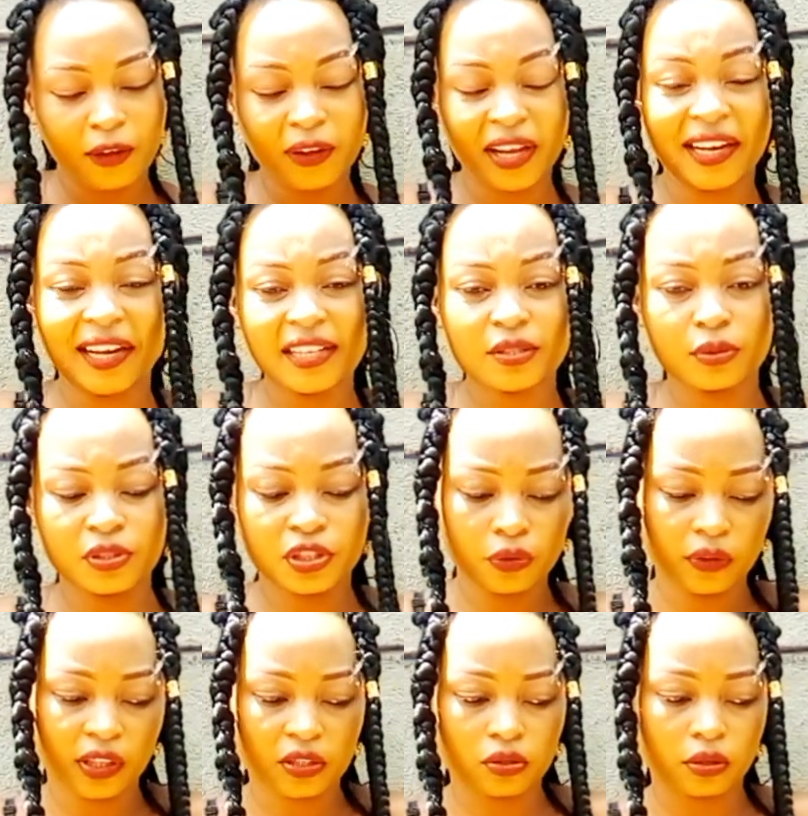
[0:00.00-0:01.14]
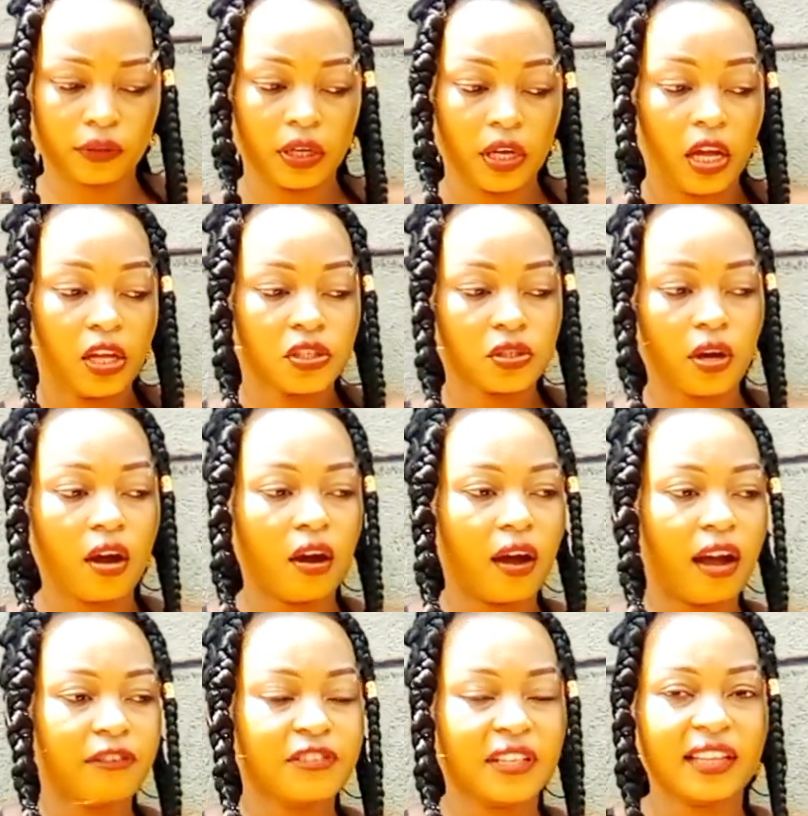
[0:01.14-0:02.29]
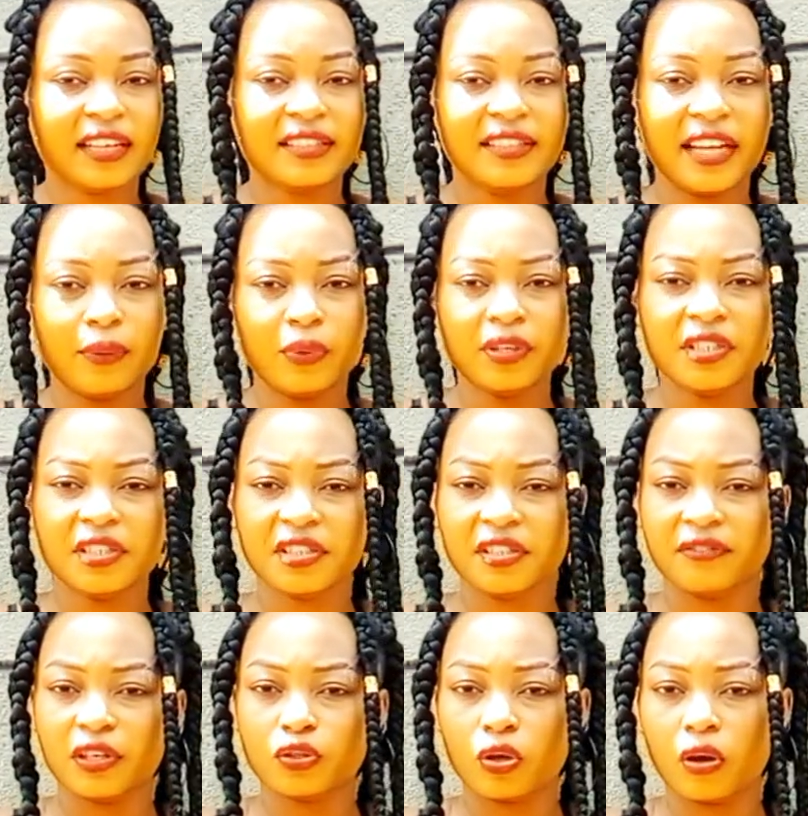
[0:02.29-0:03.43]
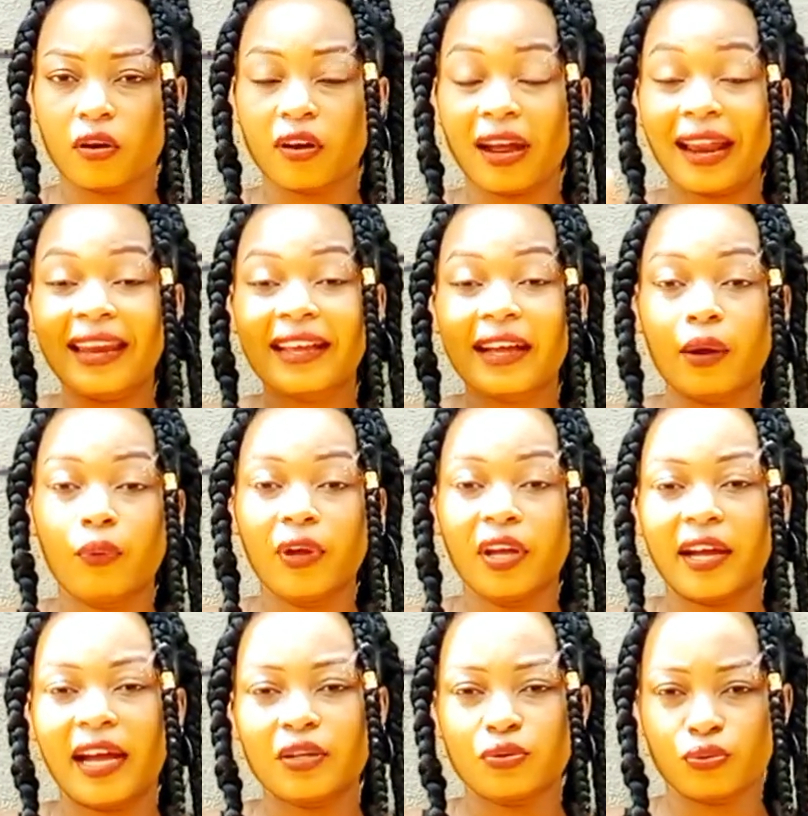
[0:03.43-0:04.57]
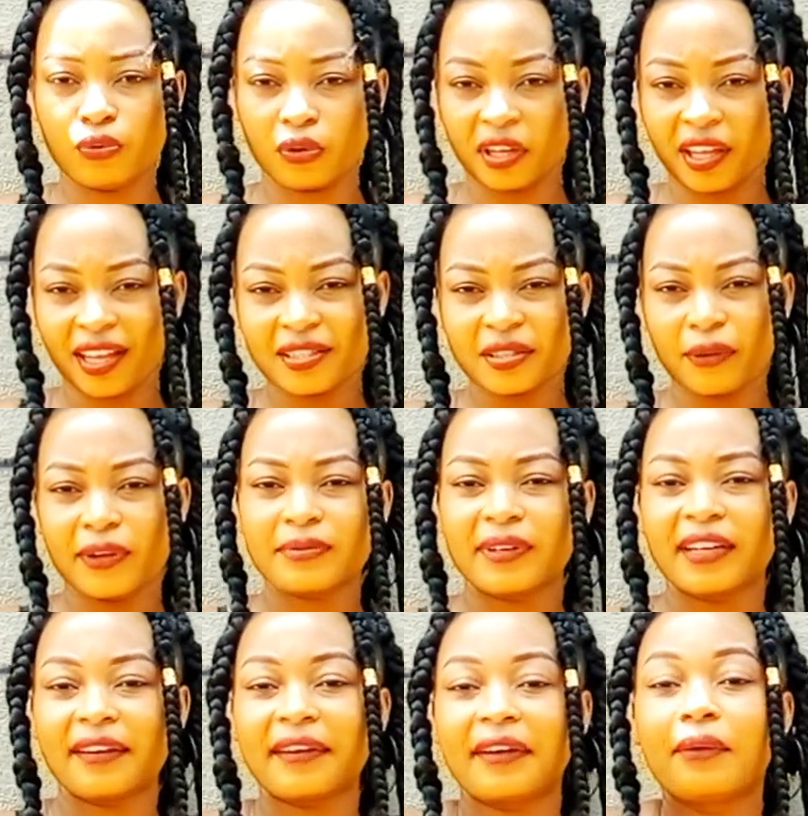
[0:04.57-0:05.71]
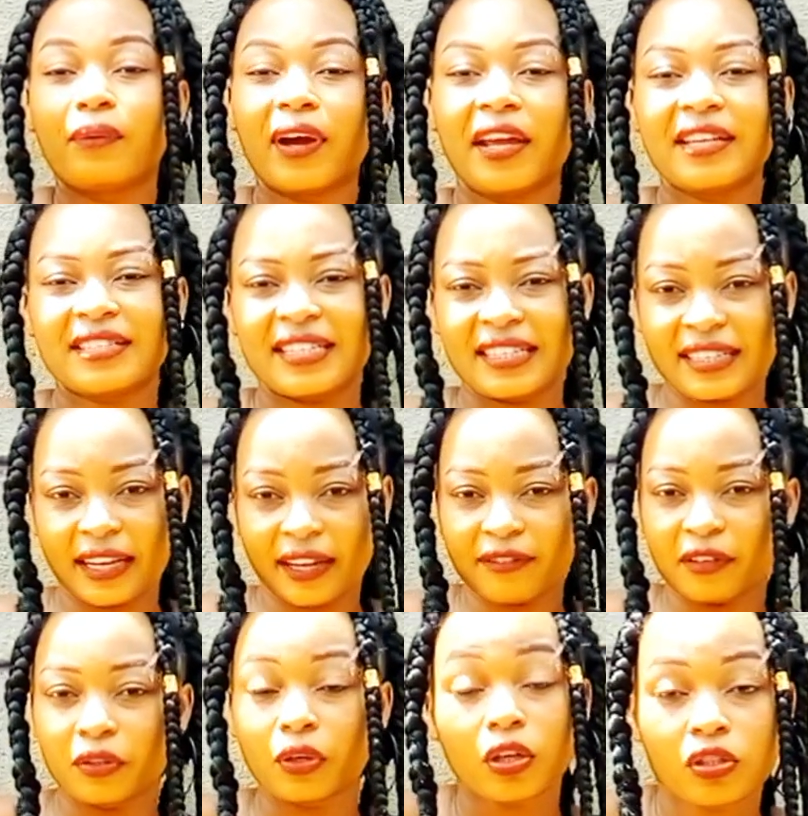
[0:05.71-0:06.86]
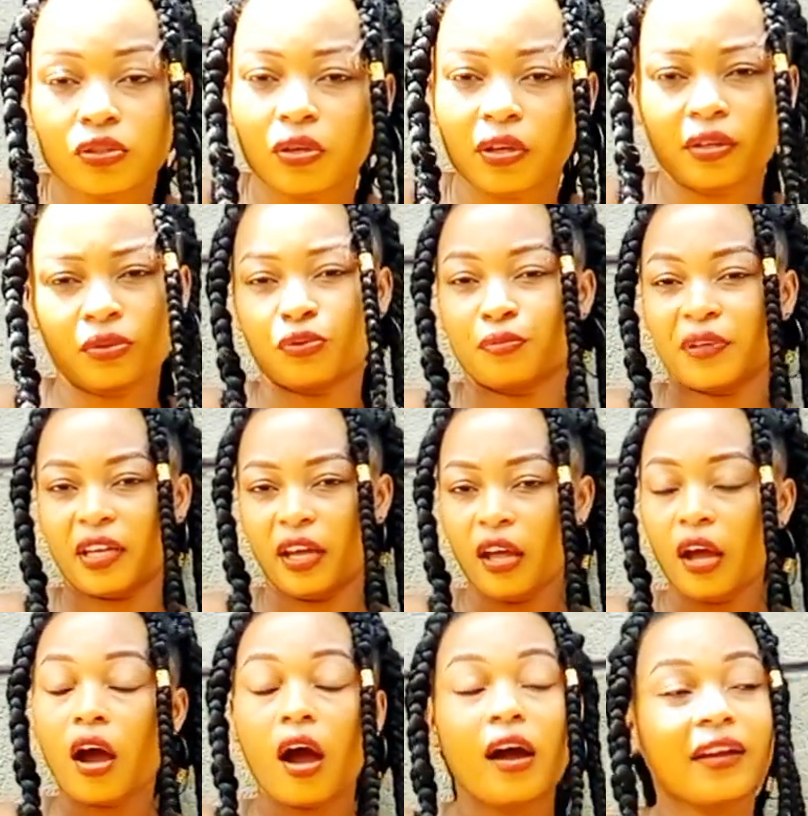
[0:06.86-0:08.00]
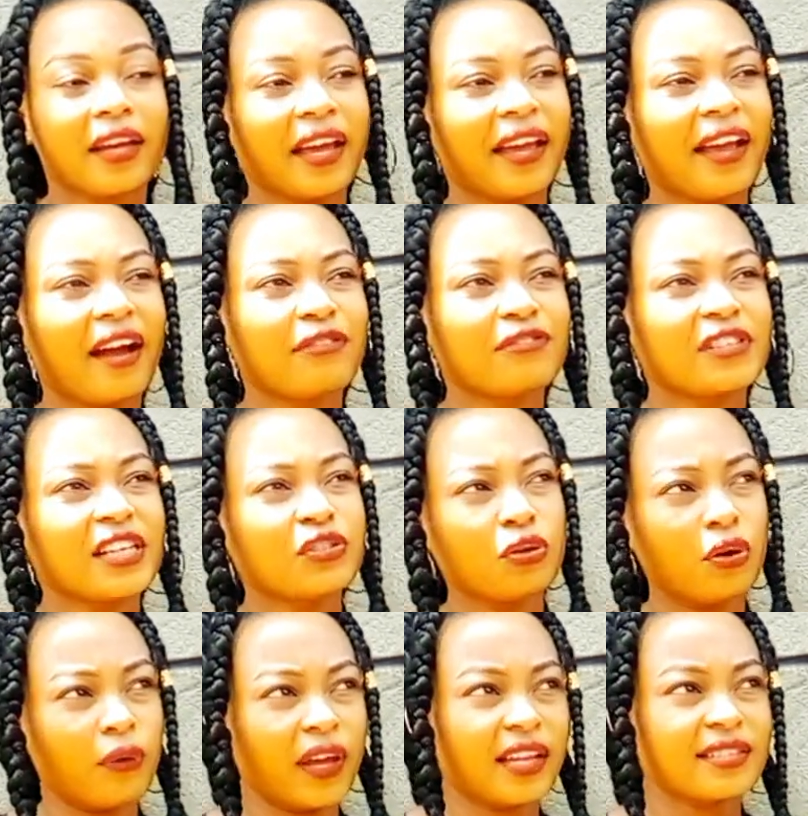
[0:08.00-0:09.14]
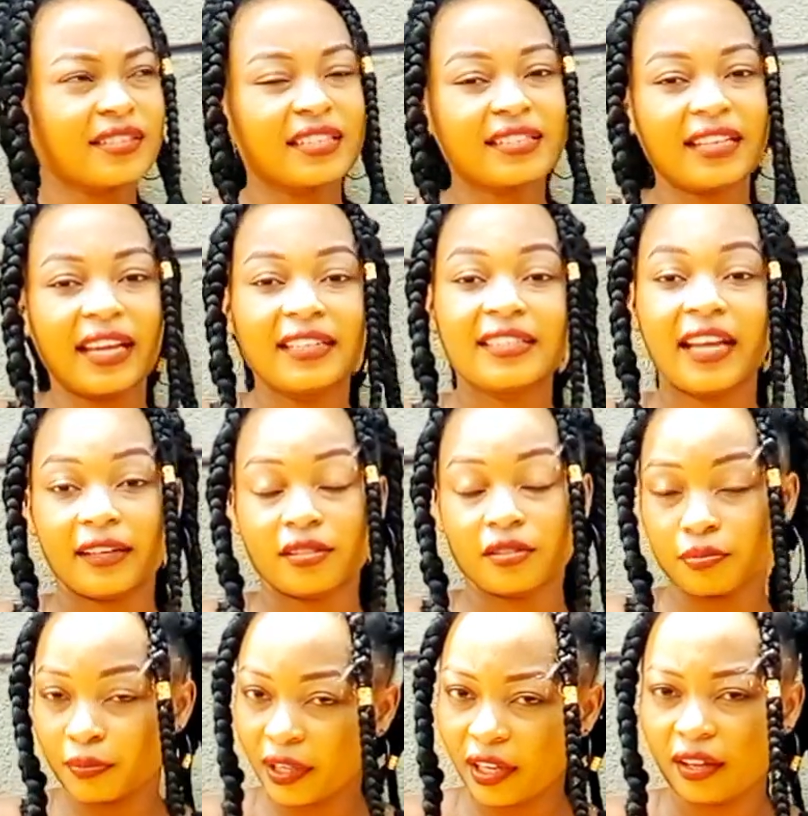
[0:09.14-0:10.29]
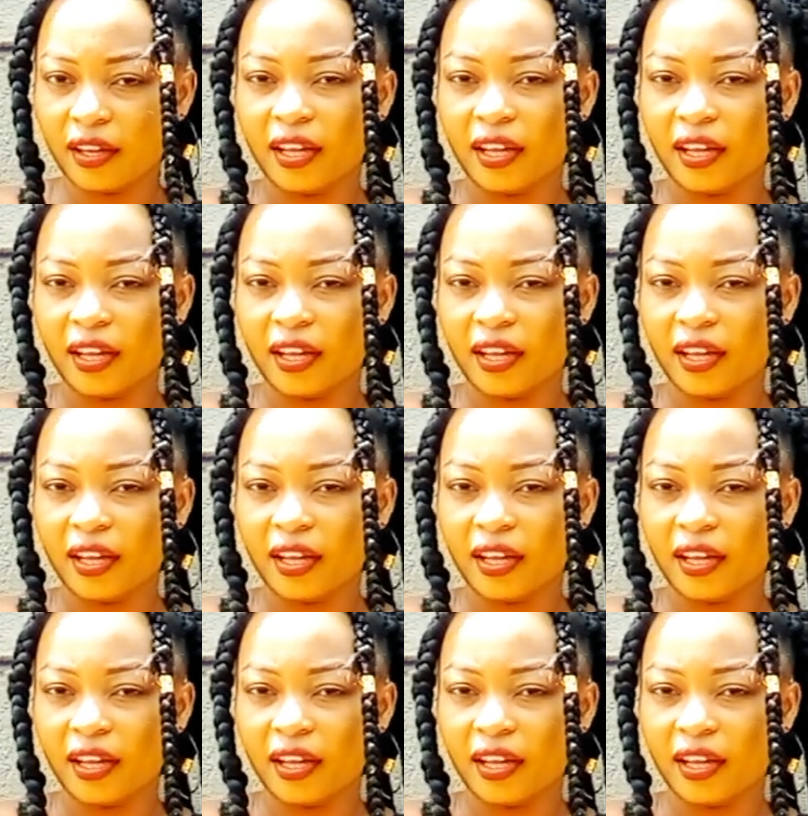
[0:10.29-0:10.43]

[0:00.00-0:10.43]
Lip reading: okay, let's continue the story. So after that day we didn't even talk, like a week hatukuongea. So I was wondering, why is this guy even not talking to me? Okay, after 2 weeks this guy texted me.